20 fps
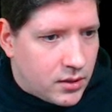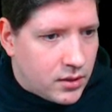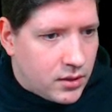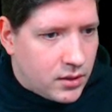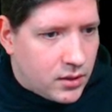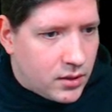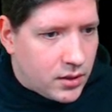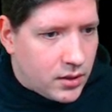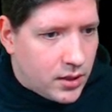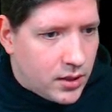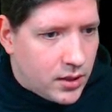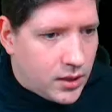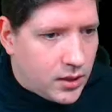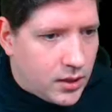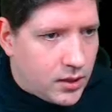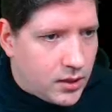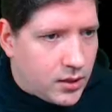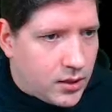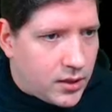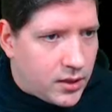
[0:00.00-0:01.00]

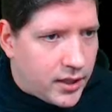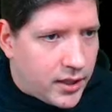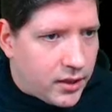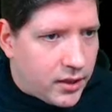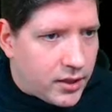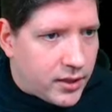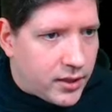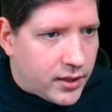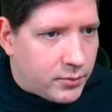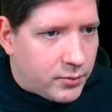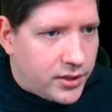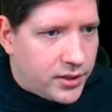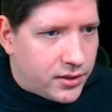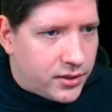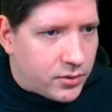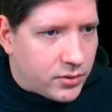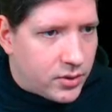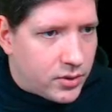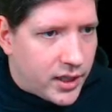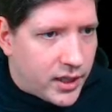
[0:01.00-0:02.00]
And then we need
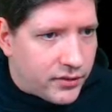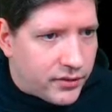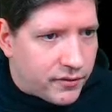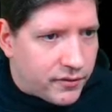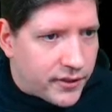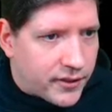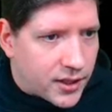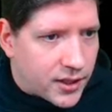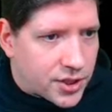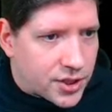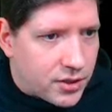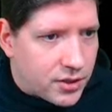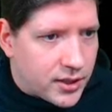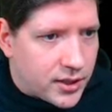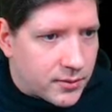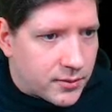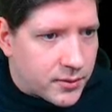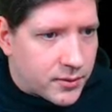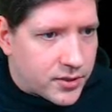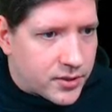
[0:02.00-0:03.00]
to have a function that
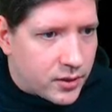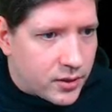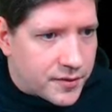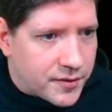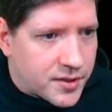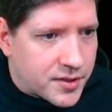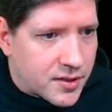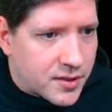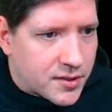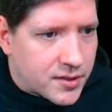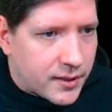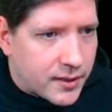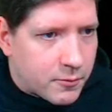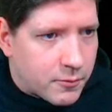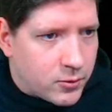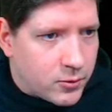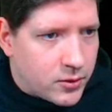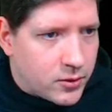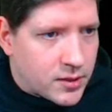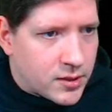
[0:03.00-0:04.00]
resolves the
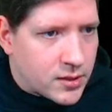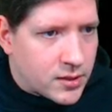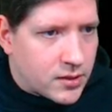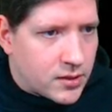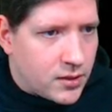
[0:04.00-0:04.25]
subrules.